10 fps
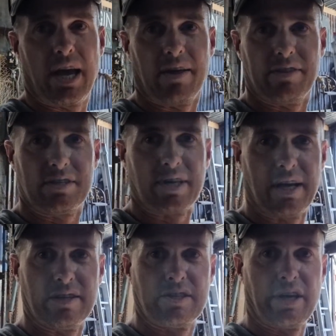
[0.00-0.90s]
out in the
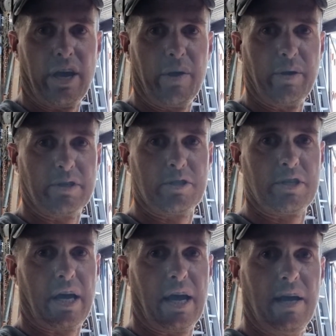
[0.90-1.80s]
sun, so it's
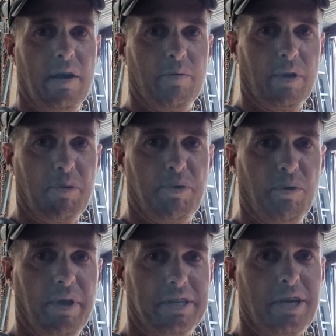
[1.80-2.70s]
really
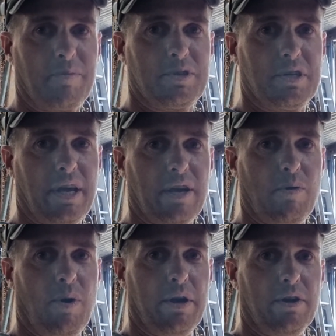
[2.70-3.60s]
pulled that temperature down
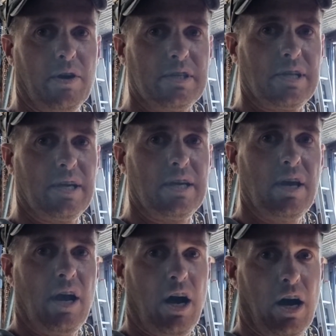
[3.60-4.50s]
quite nicely.
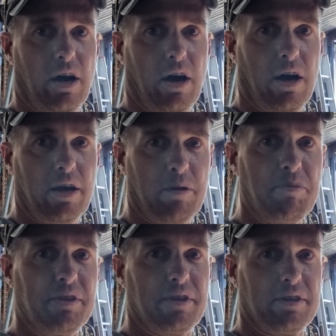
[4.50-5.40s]
I
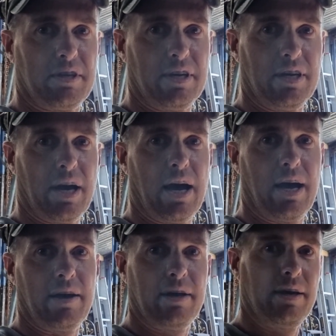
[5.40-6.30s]
admit that the
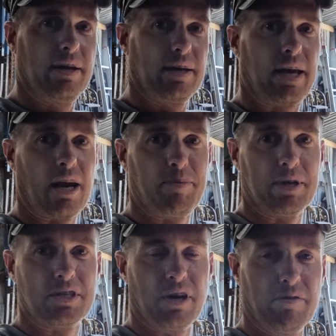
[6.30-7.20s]
canopy
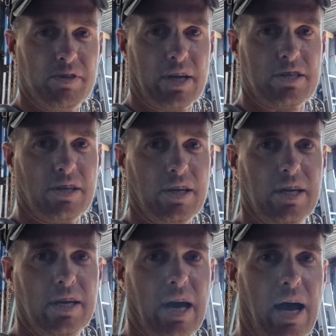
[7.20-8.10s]
itself was
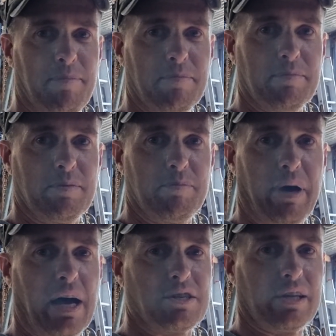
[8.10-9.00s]
actually
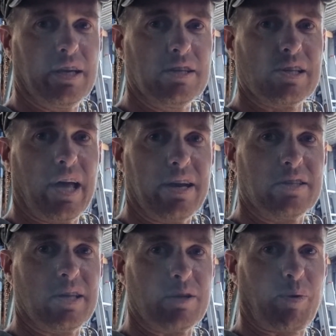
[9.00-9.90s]
partially insulated,
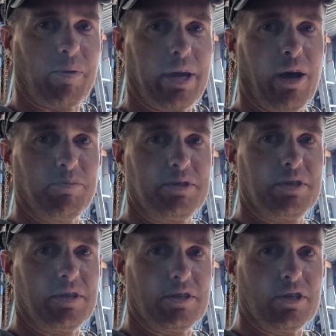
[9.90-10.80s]
so that's probably helped
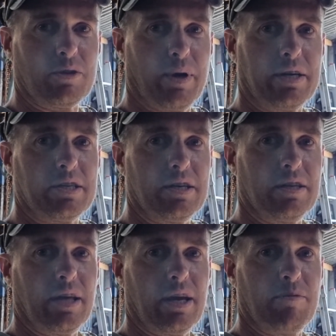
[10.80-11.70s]
the situation
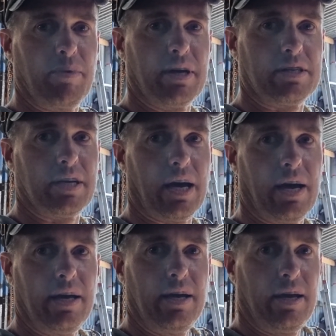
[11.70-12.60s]
in there, but
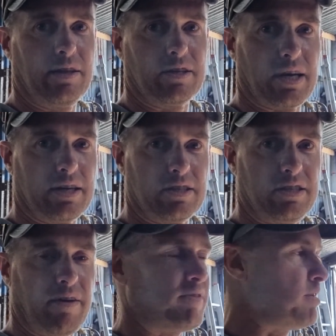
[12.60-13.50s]
the sun is
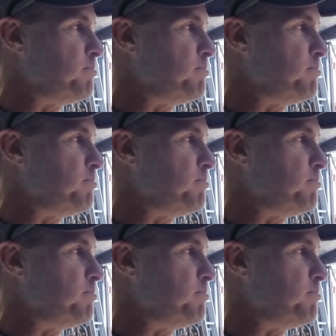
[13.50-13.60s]
definitely